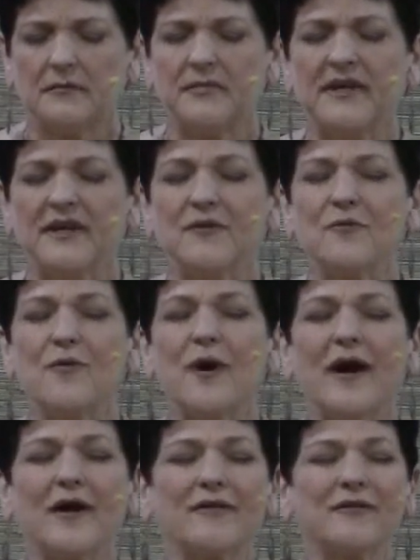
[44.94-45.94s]
Be
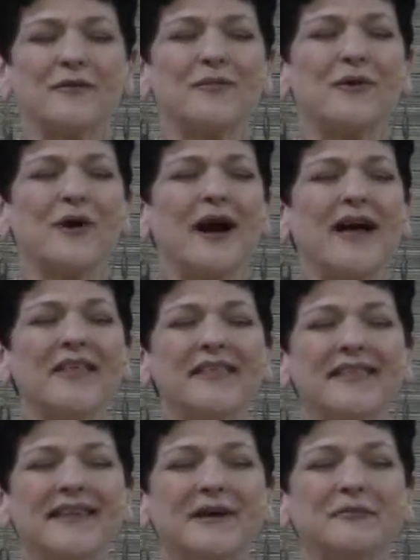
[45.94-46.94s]
aware of your breath
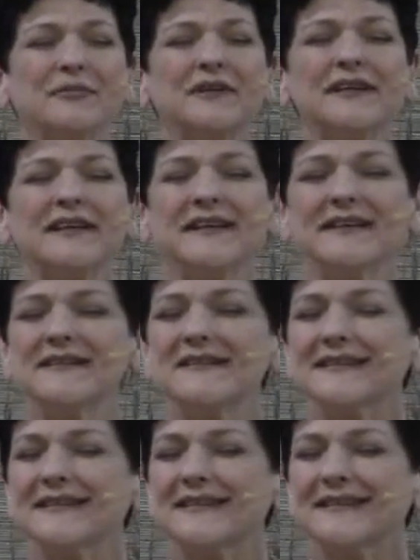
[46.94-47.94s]
and
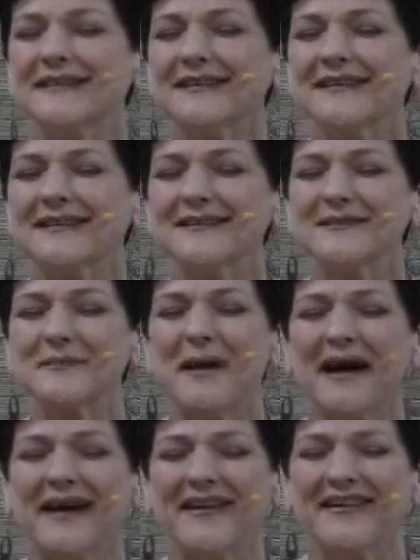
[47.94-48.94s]
please
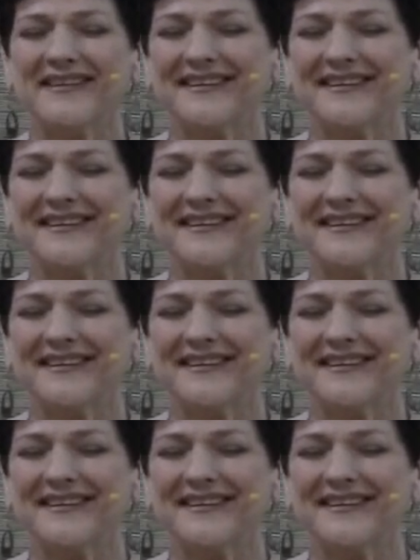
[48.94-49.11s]
smile.